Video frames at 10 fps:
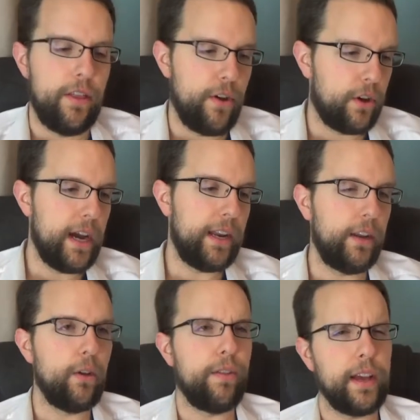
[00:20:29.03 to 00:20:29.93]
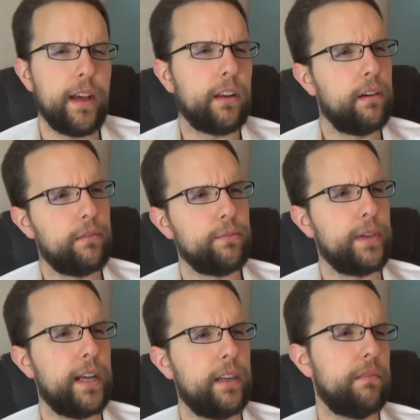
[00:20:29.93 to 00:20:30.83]
they're kind of, they kind of go from
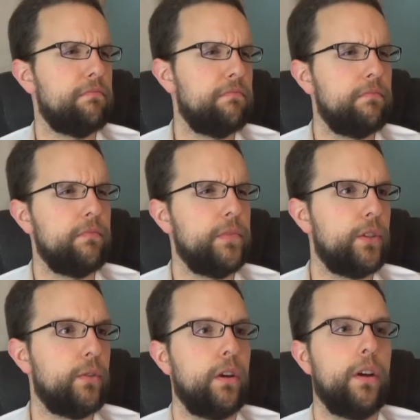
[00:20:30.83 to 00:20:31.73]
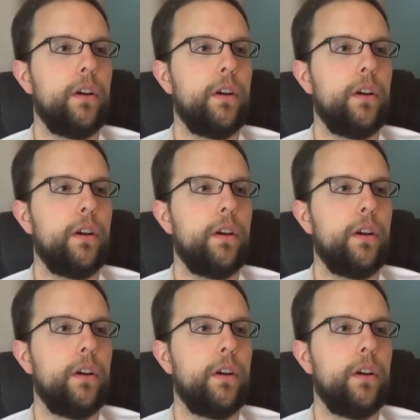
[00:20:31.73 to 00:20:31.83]
kind of to,